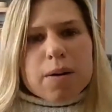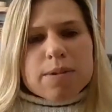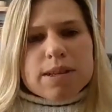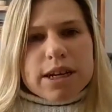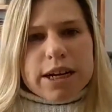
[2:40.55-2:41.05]

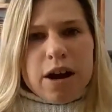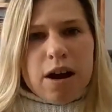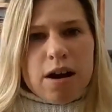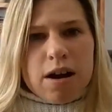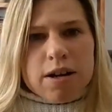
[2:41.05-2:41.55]
sitting
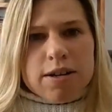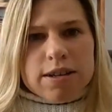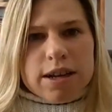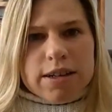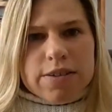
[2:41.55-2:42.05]
on
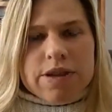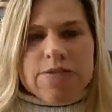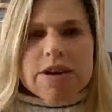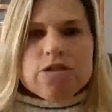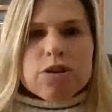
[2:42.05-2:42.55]
scientific
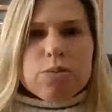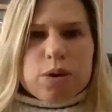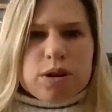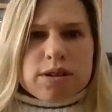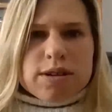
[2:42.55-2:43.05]
advisory
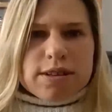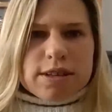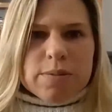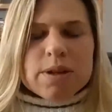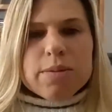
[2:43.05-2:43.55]
boards and
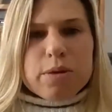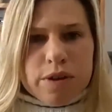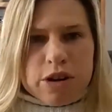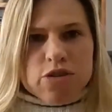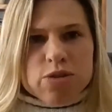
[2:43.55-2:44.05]
assembling
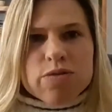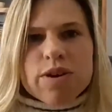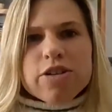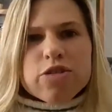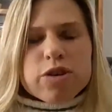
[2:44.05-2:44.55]
professional
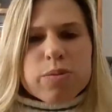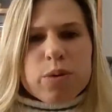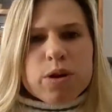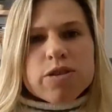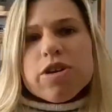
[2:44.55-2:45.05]
advisory
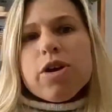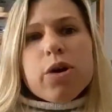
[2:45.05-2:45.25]
boards